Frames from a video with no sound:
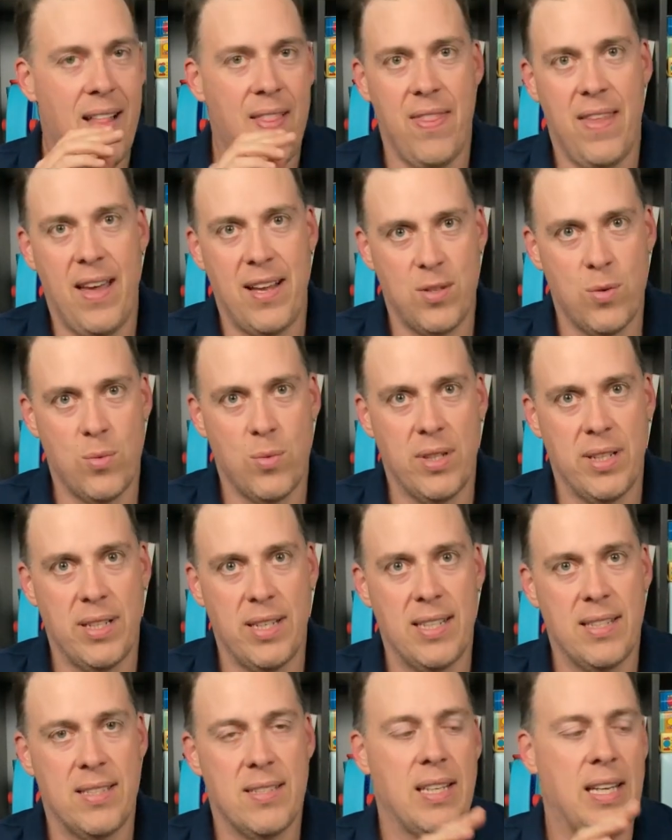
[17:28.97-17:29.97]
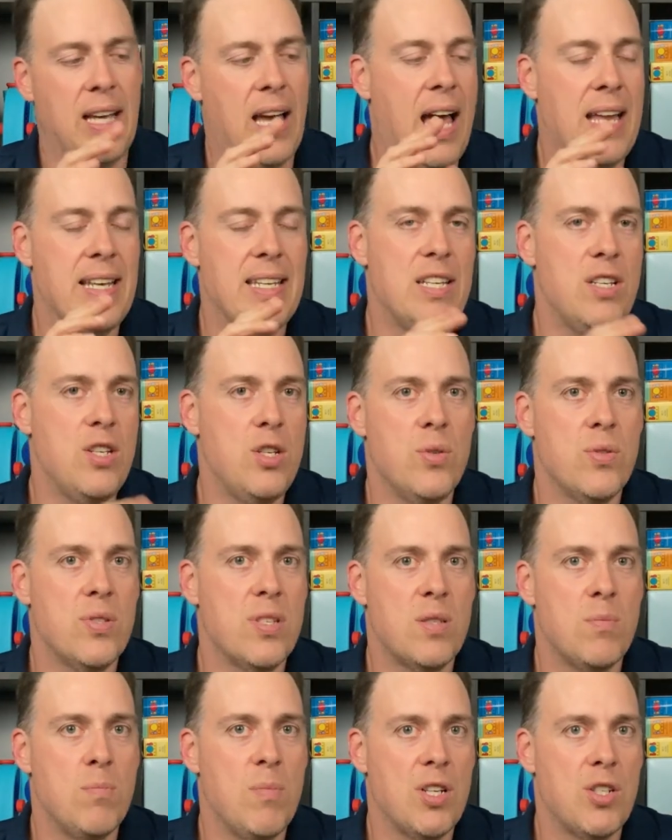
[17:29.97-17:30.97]
That's a really nice thing. I didn't use
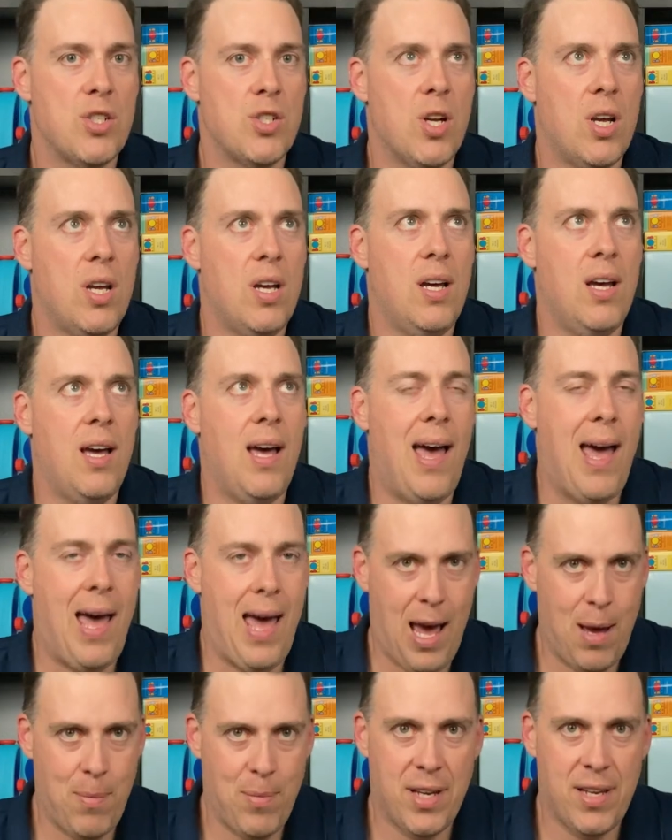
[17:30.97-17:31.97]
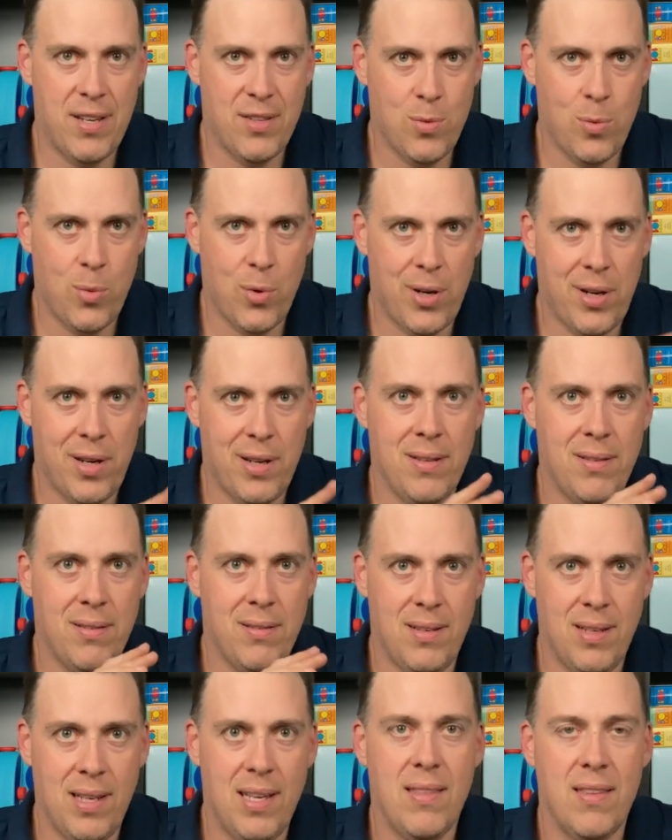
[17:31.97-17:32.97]
as much abacus work
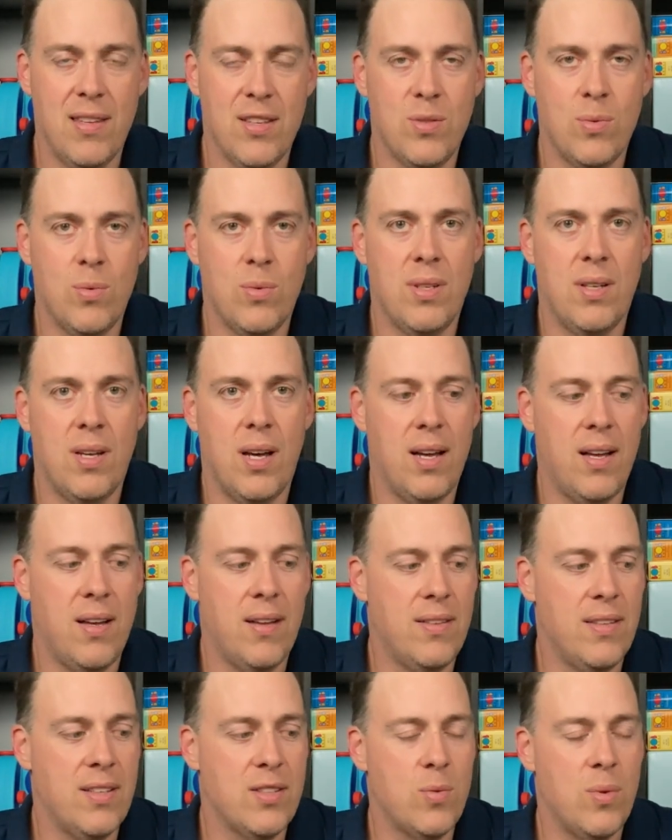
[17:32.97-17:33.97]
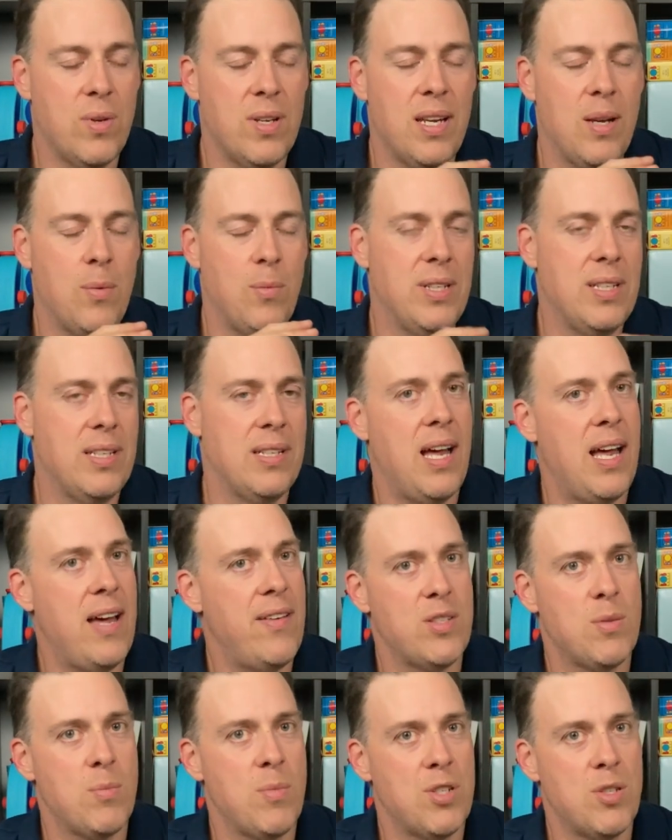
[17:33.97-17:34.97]
in this, uh, this one, and we did not have
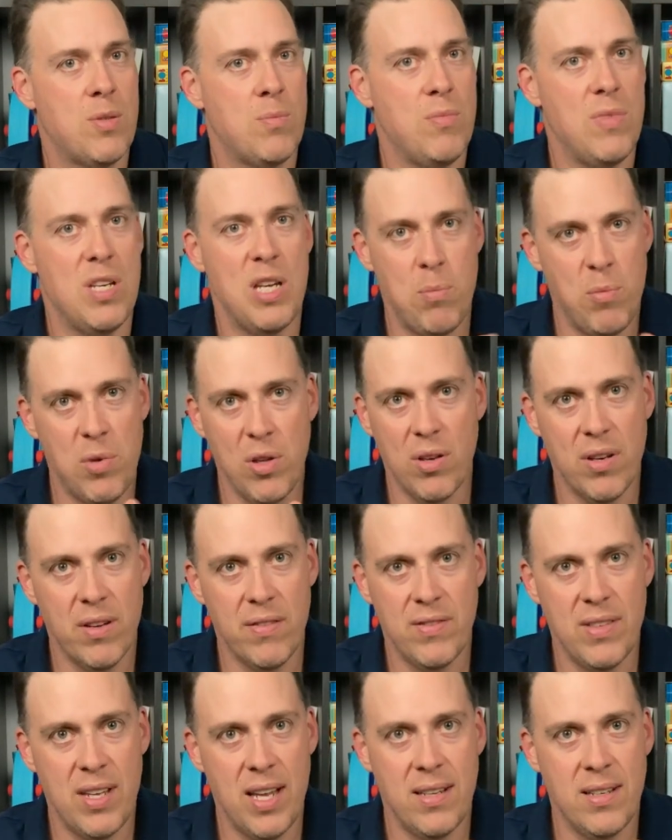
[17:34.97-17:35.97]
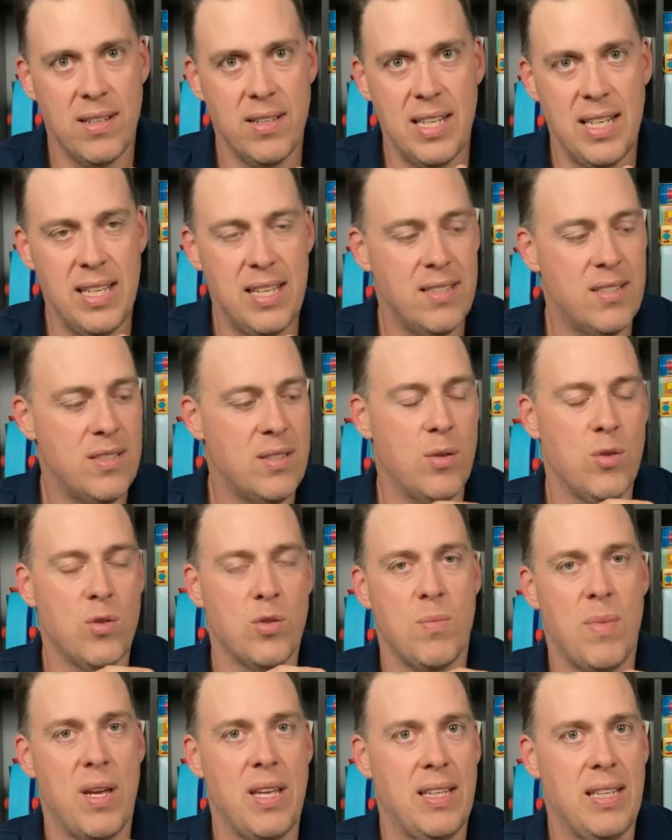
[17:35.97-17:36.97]
as much manipulative needs. It
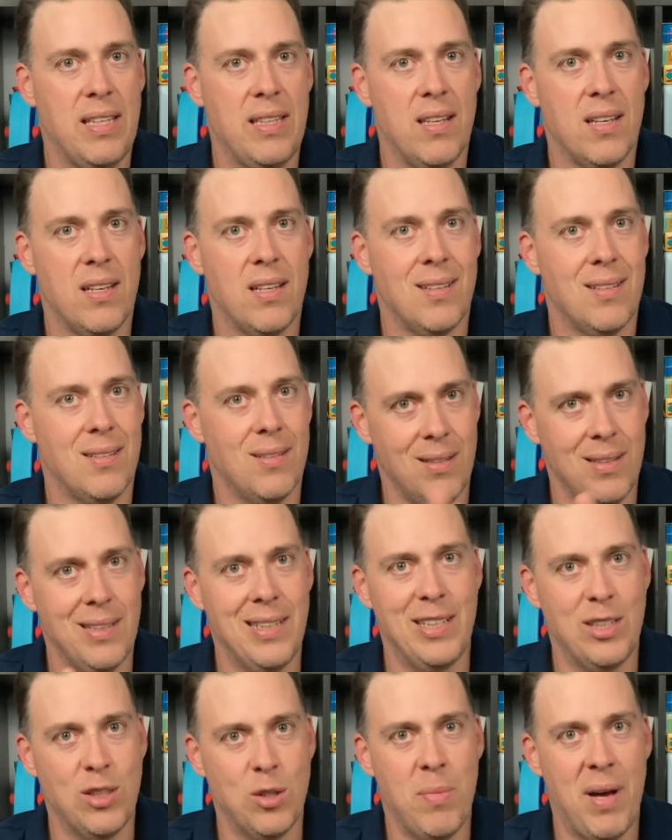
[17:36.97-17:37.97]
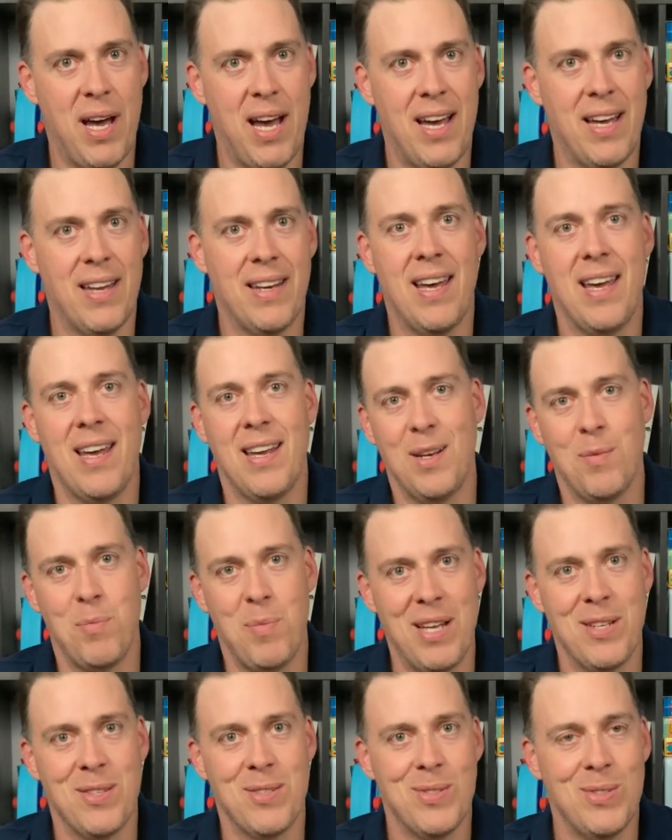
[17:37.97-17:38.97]
was mainly the legal pad and a
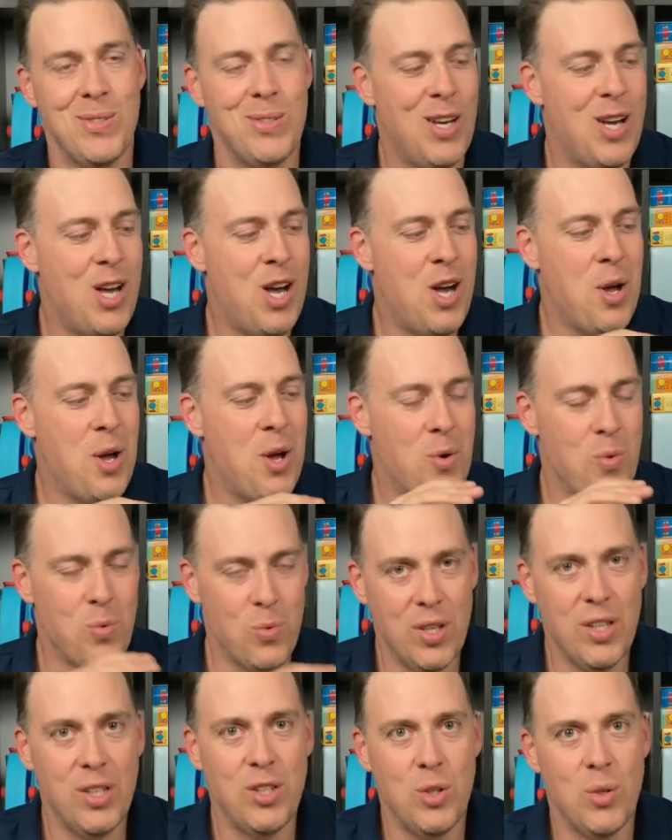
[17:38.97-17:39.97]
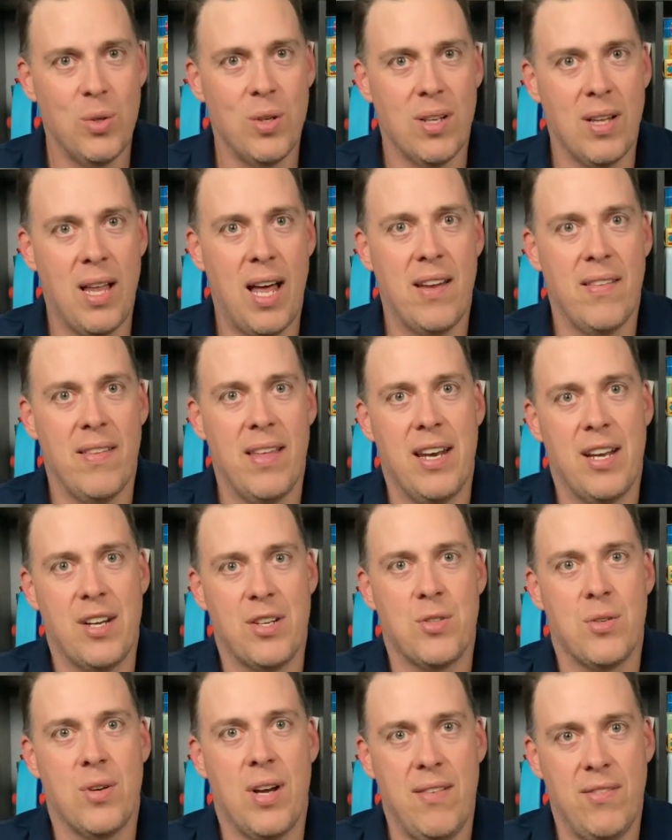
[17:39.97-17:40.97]
pencil, really doing a lot of that
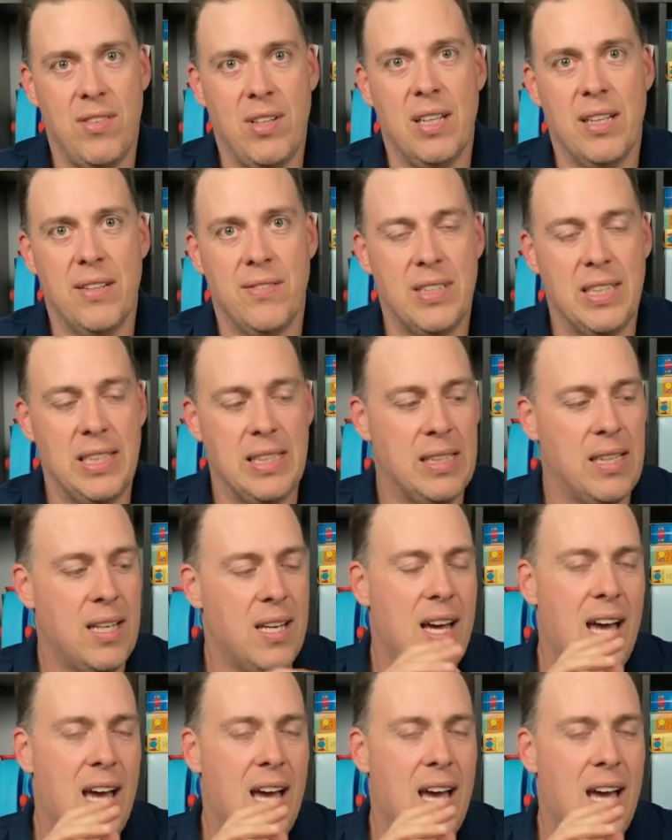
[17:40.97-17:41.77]
extra heavy lifting.